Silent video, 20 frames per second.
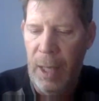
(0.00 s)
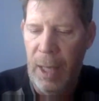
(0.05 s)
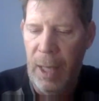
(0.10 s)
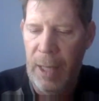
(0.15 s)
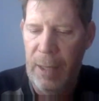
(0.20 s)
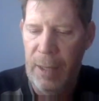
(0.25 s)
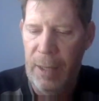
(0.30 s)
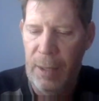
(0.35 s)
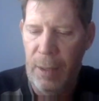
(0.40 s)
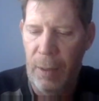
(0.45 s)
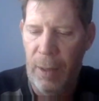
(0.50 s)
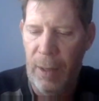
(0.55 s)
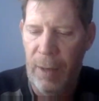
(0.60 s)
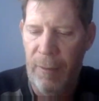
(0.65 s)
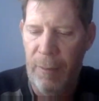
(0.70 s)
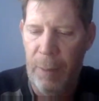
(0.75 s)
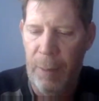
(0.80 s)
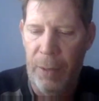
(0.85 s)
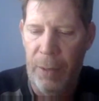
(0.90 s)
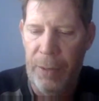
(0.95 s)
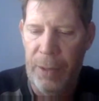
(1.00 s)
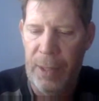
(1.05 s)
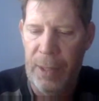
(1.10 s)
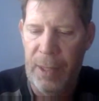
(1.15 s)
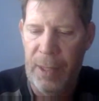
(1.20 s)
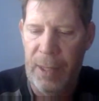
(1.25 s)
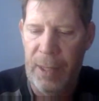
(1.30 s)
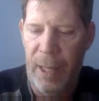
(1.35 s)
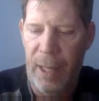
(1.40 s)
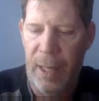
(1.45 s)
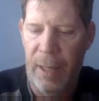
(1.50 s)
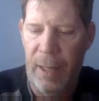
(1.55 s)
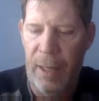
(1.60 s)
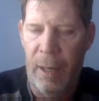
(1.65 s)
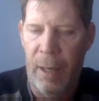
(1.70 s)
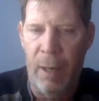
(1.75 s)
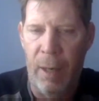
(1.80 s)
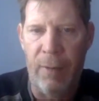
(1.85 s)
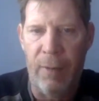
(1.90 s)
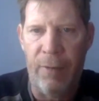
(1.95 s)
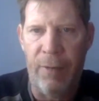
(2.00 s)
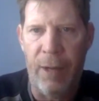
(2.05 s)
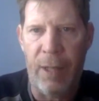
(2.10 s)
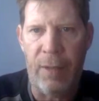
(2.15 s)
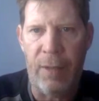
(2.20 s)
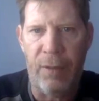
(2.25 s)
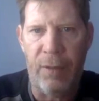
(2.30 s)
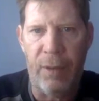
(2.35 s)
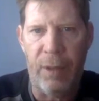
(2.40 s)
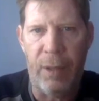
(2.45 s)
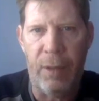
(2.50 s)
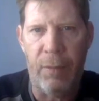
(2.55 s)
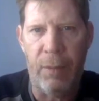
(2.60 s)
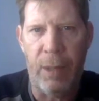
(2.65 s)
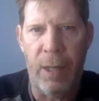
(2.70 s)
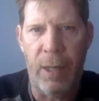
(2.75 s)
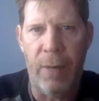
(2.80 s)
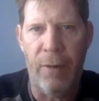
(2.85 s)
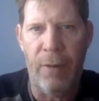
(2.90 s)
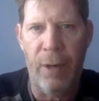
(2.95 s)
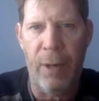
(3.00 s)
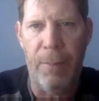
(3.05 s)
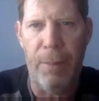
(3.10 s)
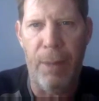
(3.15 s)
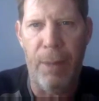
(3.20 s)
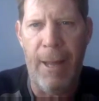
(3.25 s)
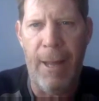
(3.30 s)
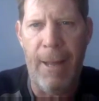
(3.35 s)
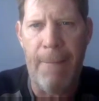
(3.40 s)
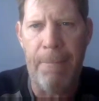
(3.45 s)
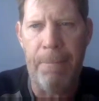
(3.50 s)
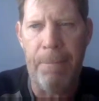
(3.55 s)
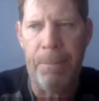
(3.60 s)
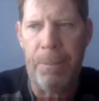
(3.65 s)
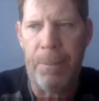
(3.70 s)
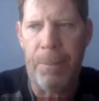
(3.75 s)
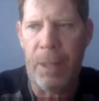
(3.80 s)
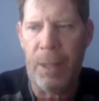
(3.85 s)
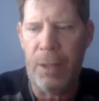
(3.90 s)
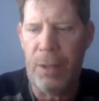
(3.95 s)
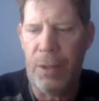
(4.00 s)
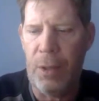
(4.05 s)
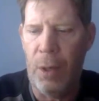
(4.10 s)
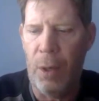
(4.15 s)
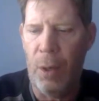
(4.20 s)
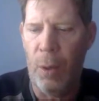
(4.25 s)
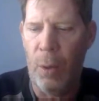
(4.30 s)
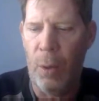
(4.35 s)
And so they've built this state-of-the-art phosphorus recovery plant. So,